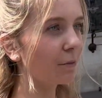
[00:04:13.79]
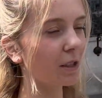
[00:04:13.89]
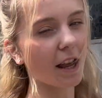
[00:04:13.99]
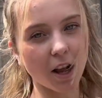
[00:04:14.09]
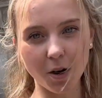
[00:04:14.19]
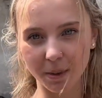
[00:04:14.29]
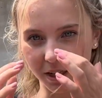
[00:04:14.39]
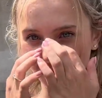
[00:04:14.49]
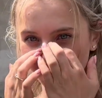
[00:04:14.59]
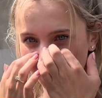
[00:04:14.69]
was like, oh my
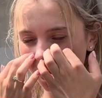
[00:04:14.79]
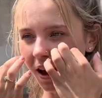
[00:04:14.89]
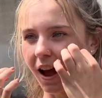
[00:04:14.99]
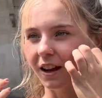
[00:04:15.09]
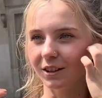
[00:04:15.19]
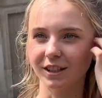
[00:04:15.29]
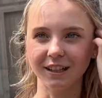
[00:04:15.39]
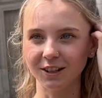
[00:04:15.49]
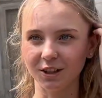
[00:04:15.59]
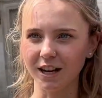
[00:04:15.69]
gosh, I was
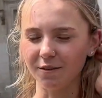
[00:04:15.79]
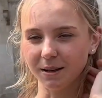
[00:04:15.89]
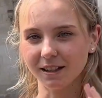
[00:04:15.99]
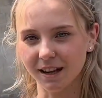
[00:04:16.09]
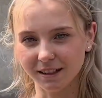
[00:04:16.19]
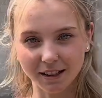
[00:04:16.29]
like, they're not going to have my size.